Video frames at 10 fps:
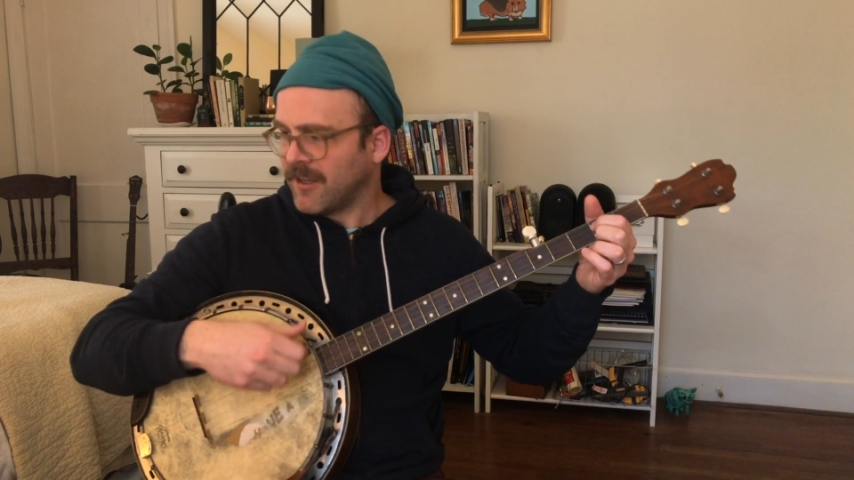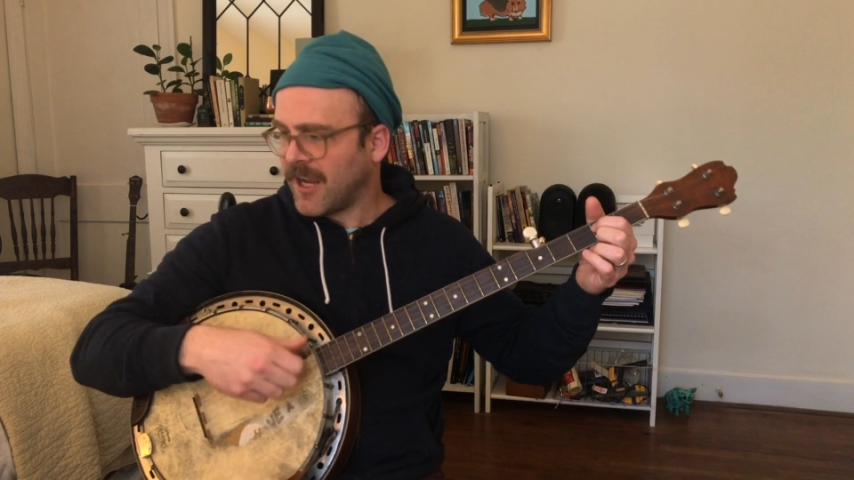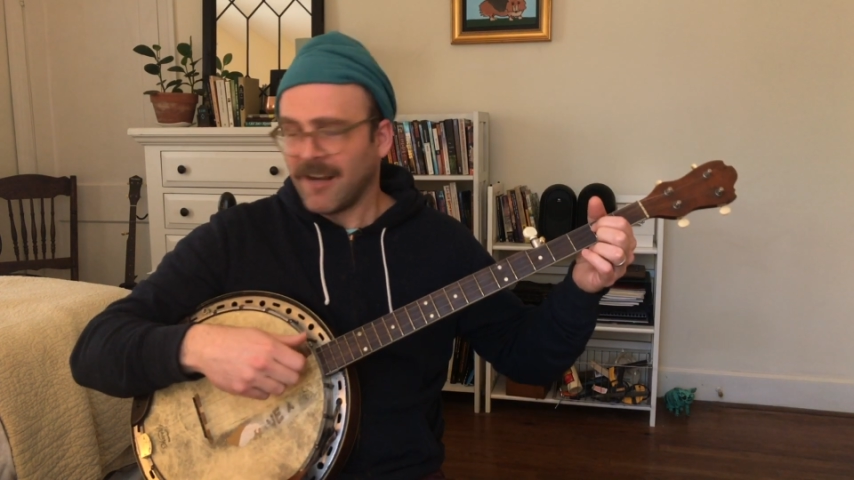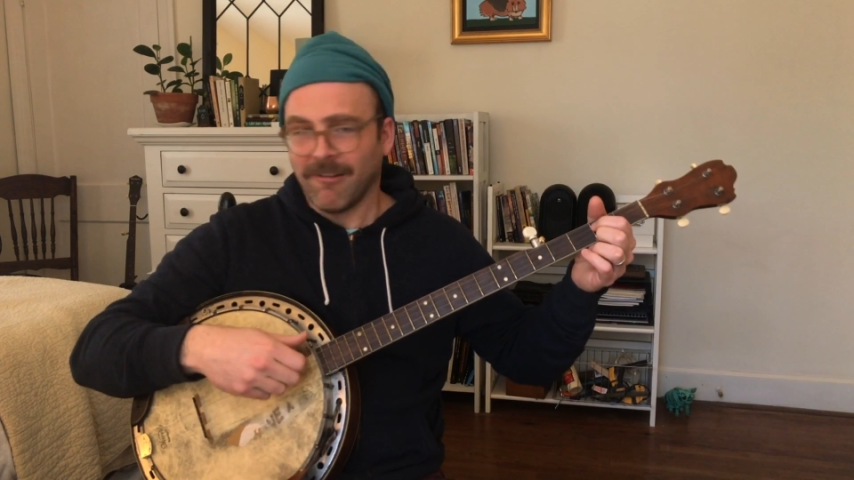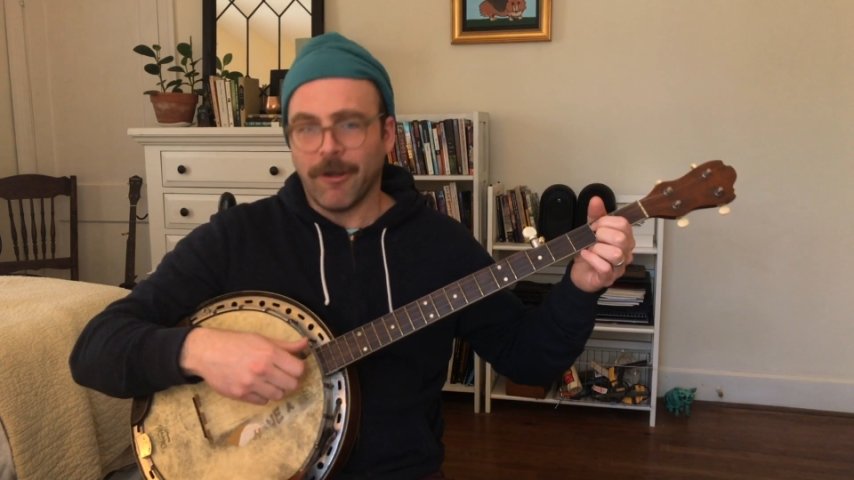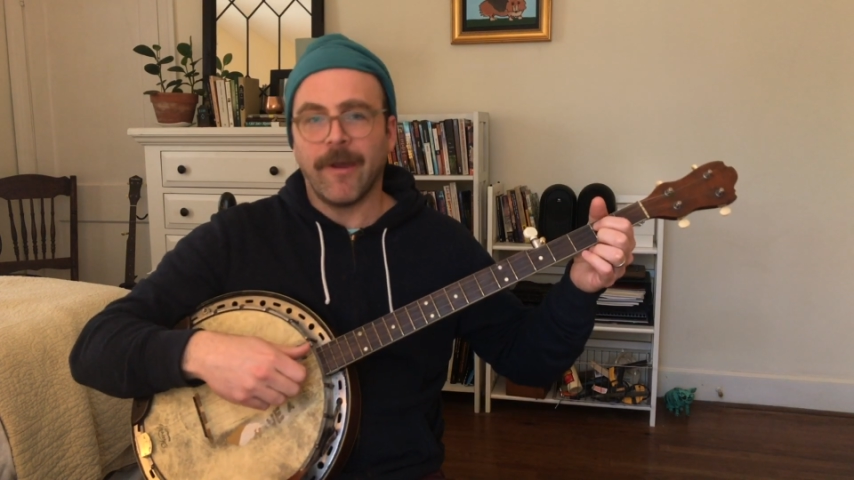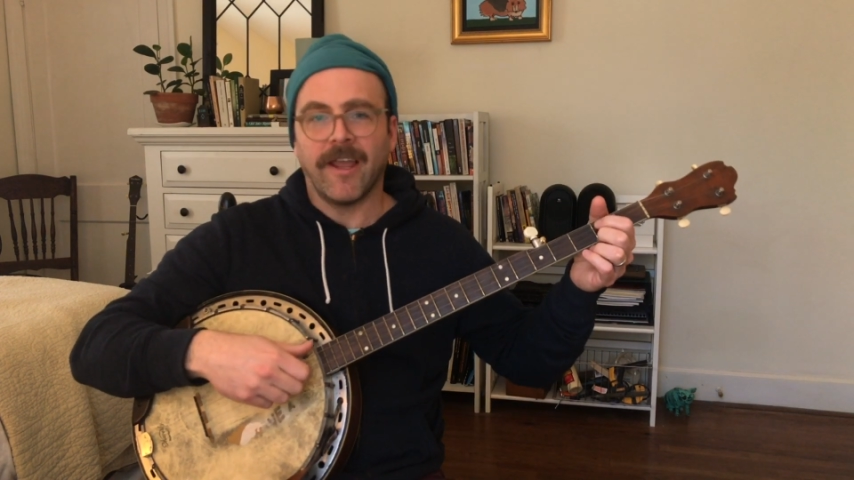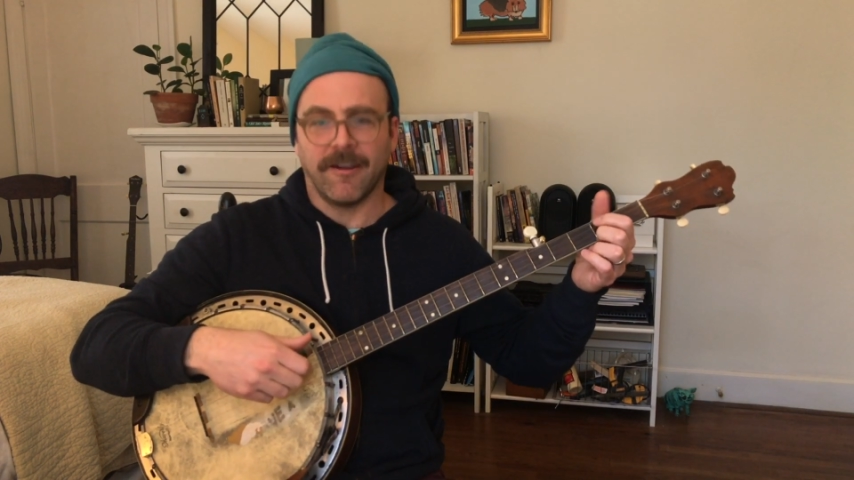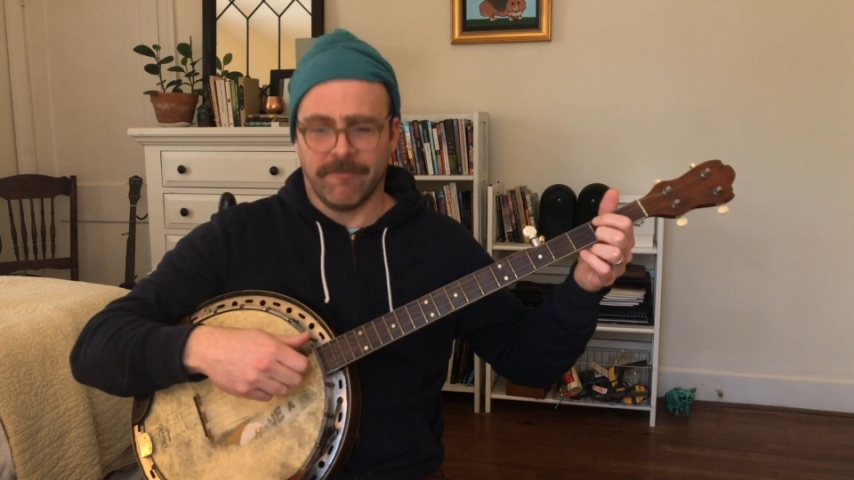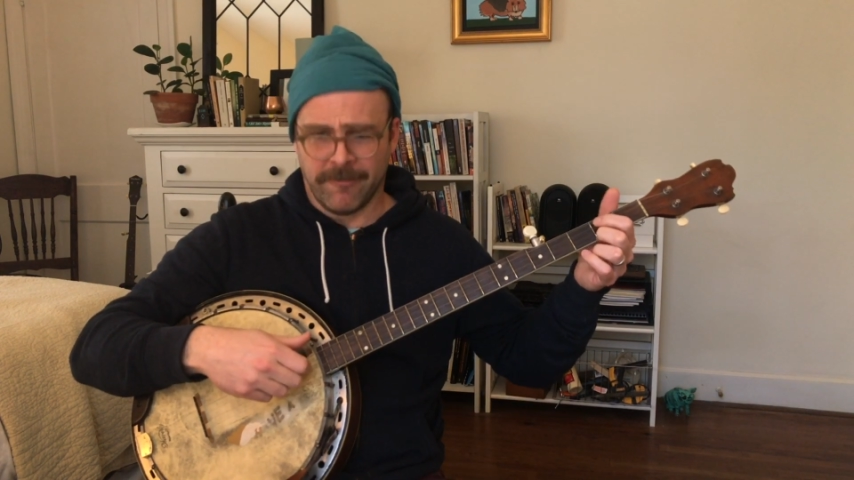kind of
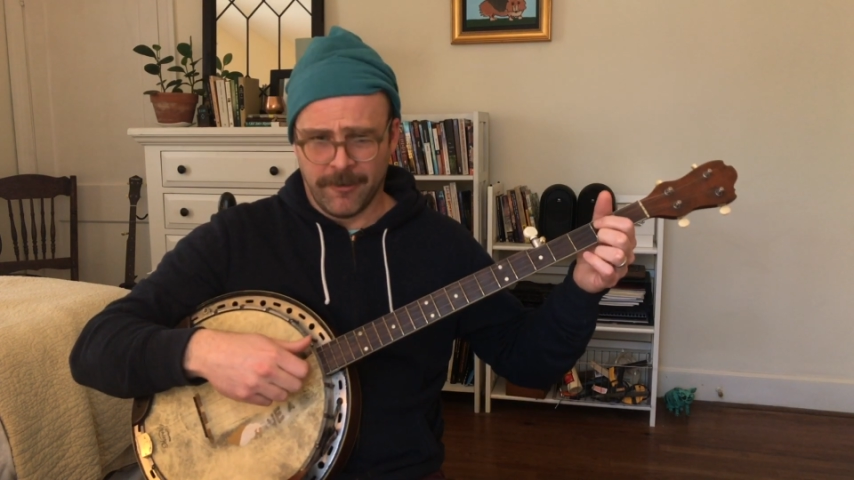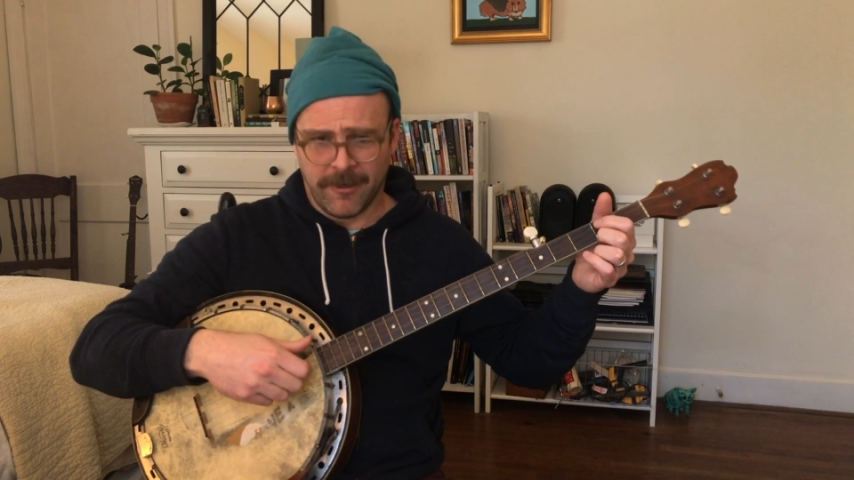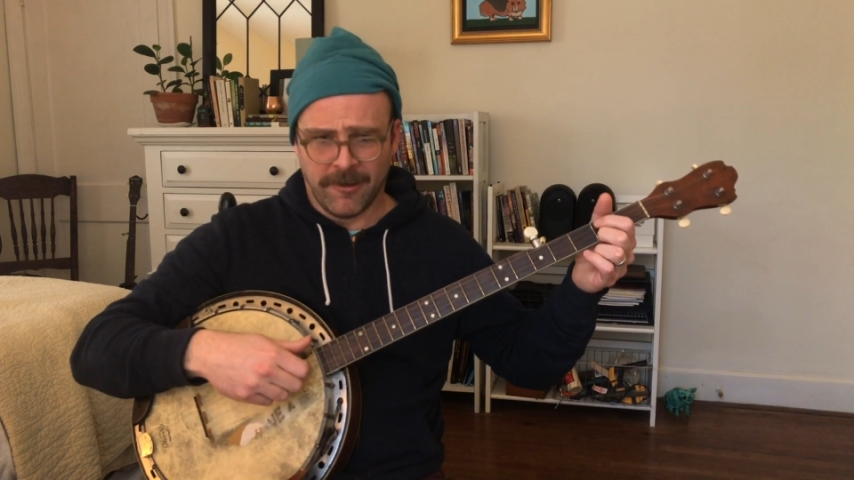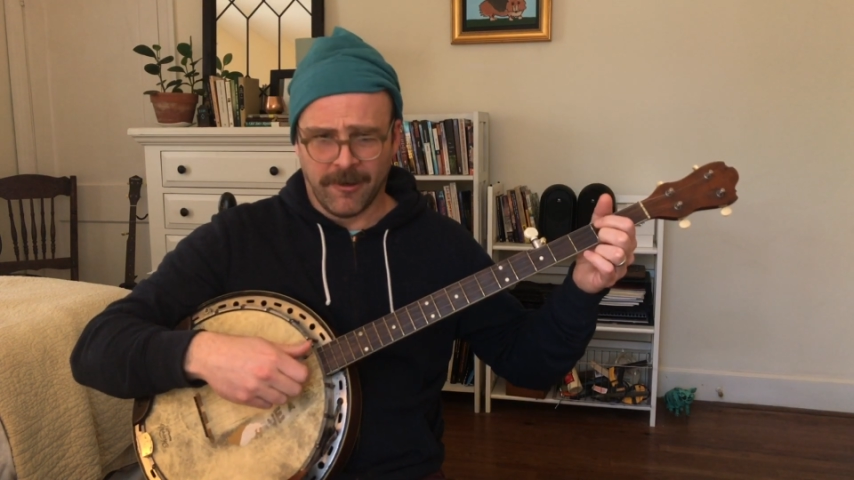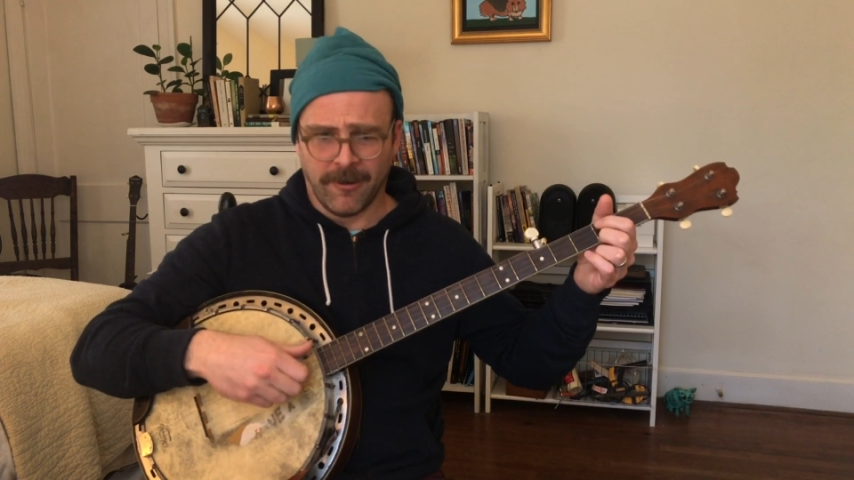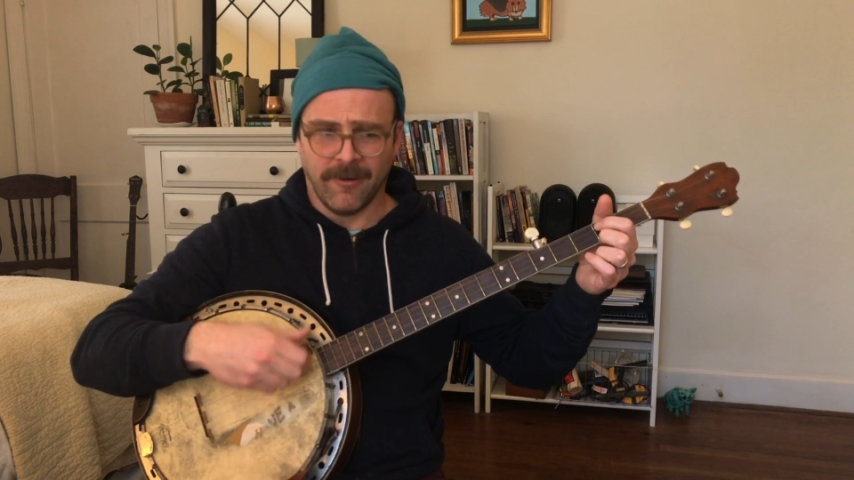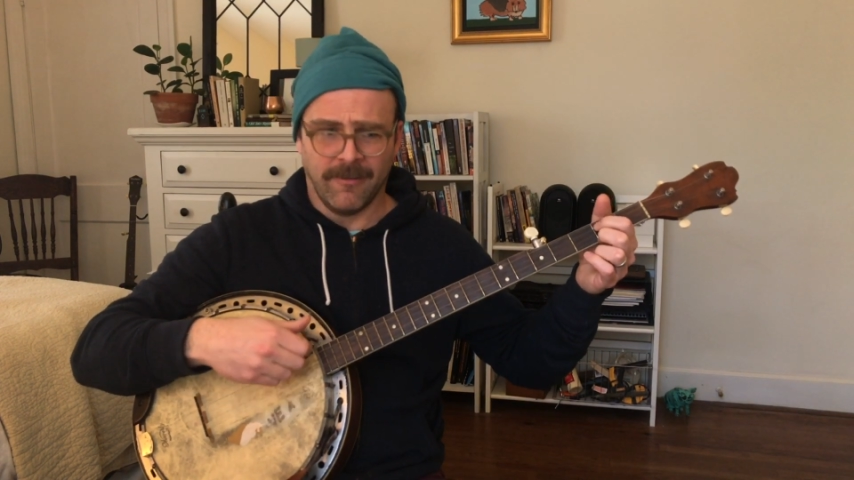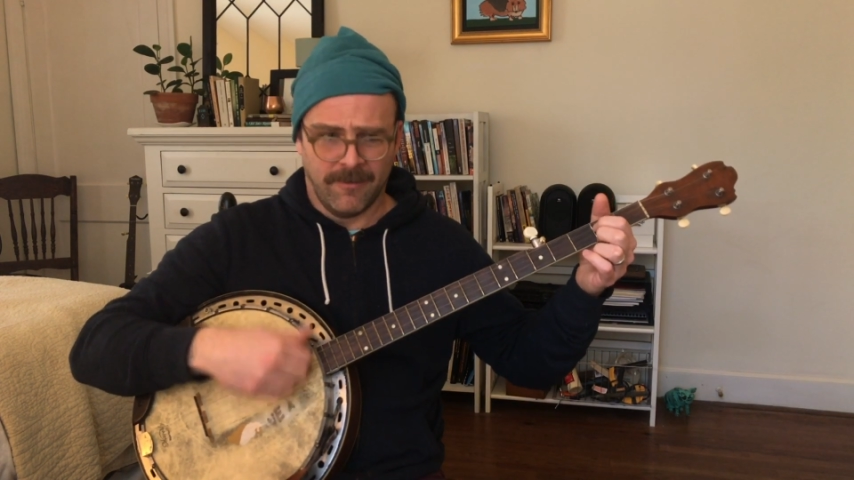low-hanging fruit here